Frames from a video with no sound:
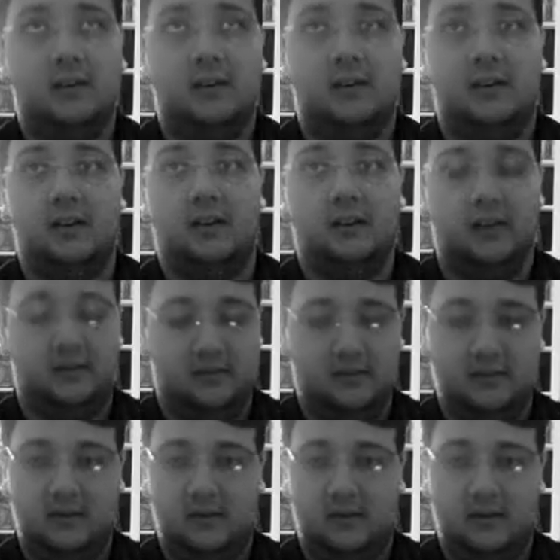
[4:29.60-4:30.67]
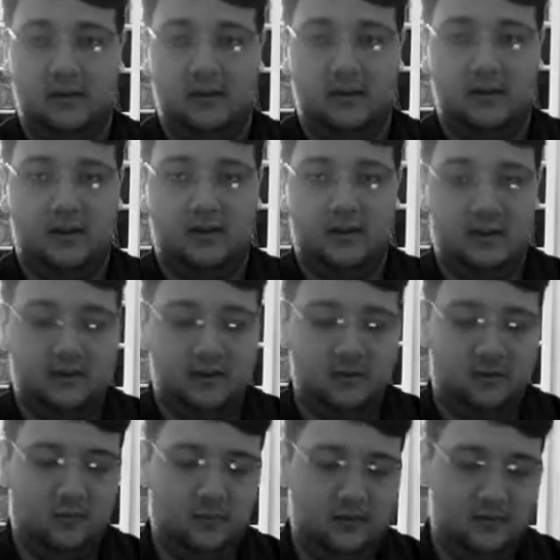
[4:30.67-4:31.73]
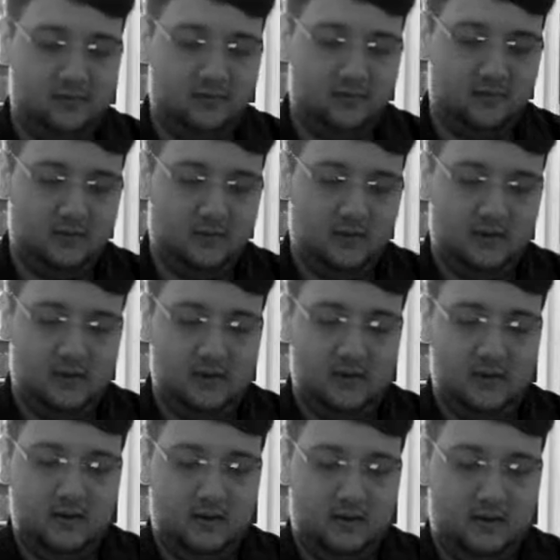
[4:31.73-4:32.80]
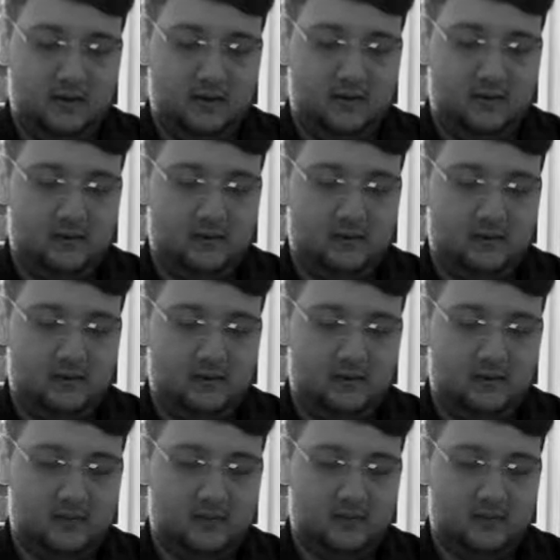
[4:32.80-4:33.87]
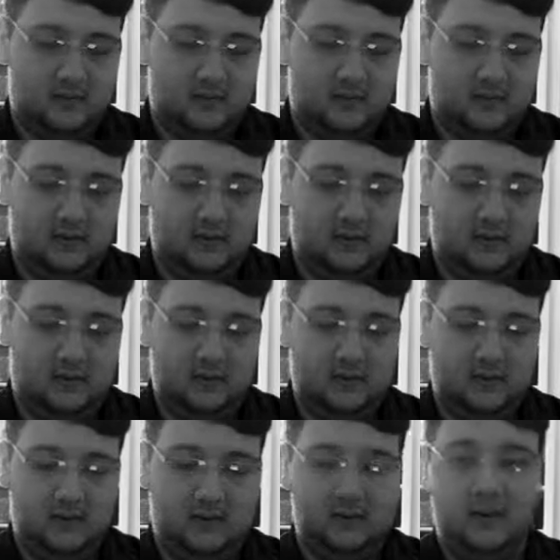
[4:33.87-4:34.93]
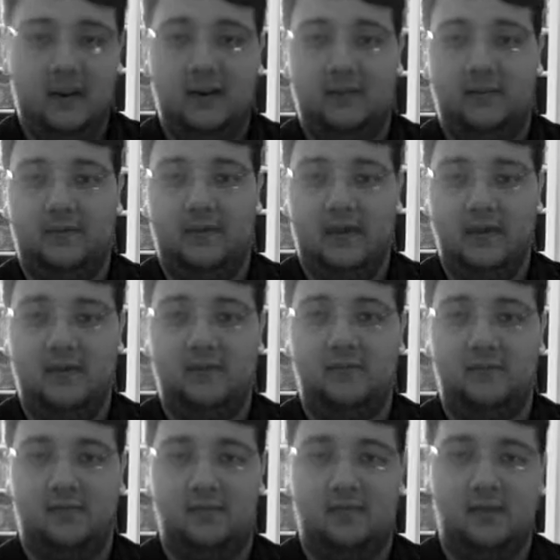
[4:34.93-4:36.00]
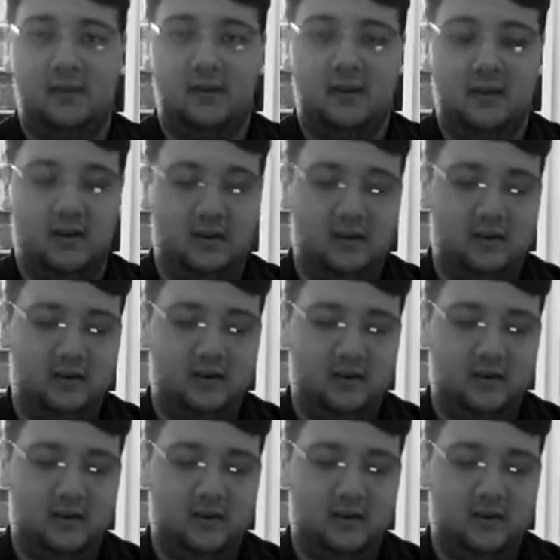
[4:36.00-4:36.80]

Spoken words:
dug this new one, and it's a lot of fun to